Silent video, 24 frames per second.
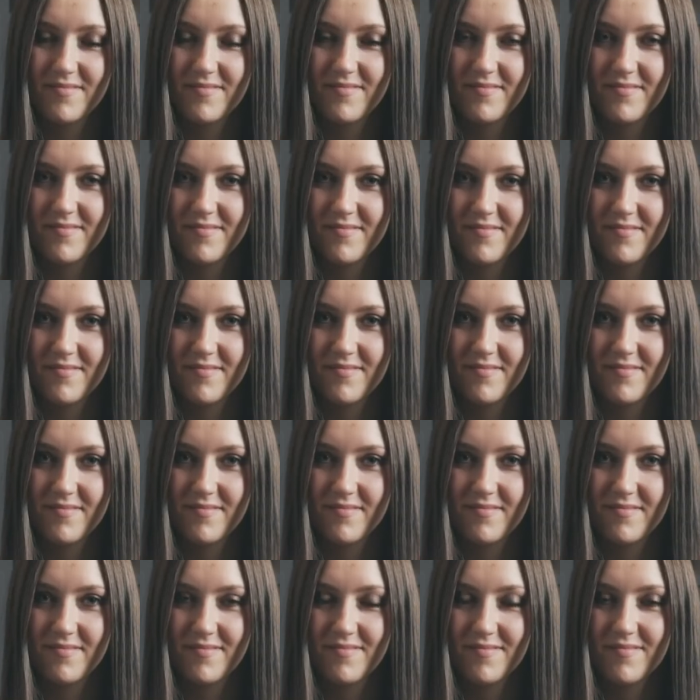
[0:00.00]

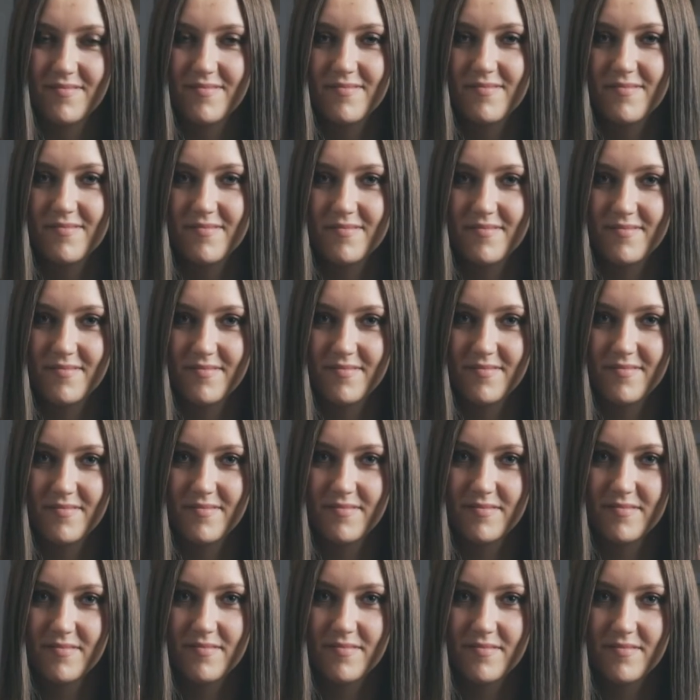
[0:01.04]

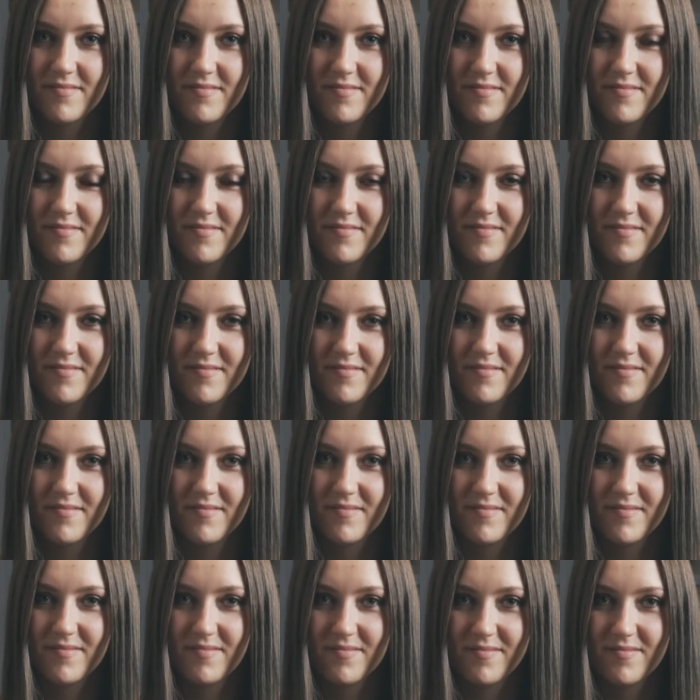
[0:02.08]

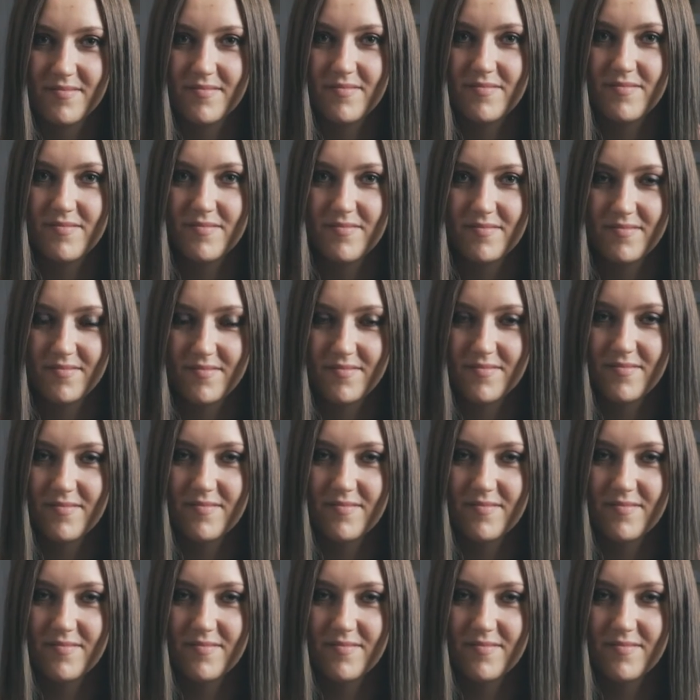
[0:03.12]
This person isn't speaking.